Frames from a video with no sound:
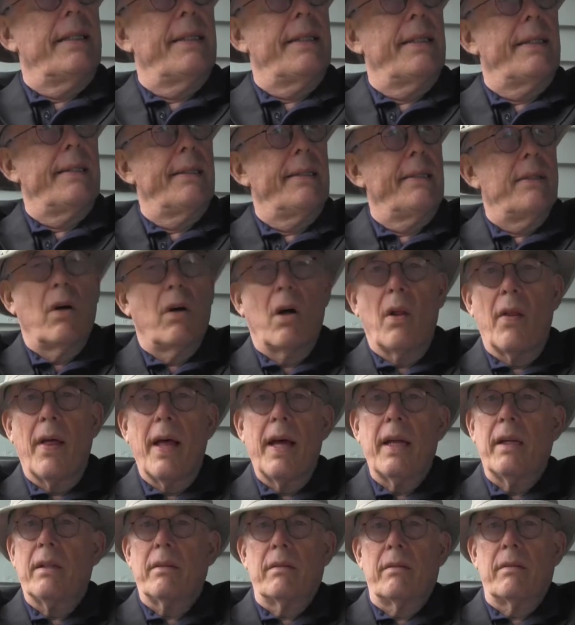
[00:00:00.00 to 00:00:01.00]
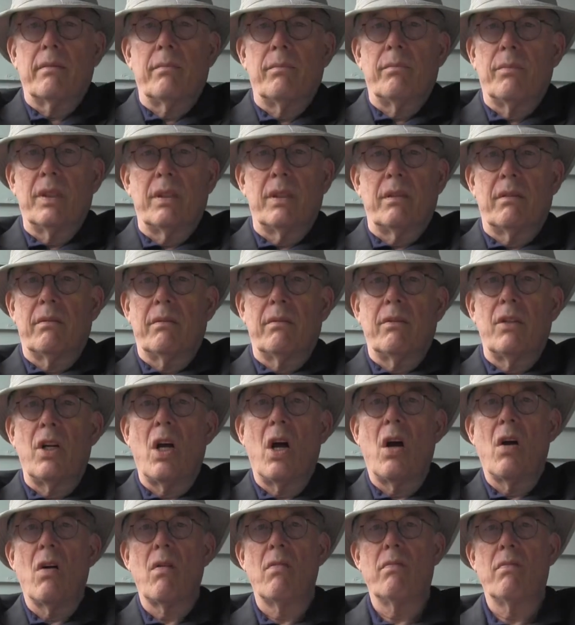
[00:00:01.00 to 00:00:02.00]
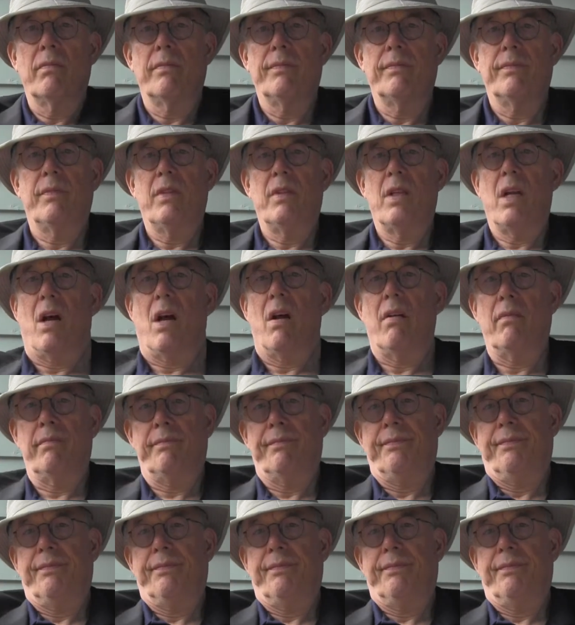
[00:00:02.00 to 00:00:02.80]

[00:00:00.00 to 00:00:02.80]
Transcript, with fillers: uh, all that. But no, no.